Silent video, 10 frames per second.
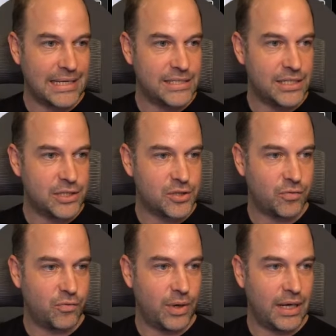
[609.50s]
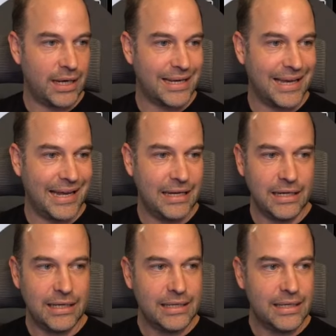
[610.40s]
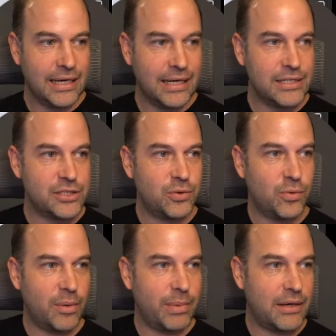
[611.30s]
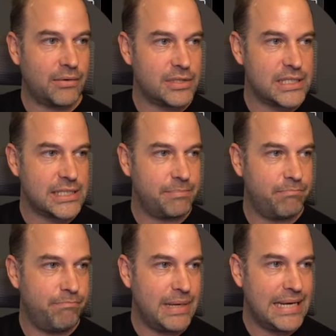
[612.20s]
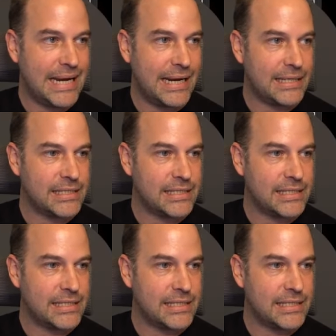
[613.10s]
into the software again and let's talk about speed edit.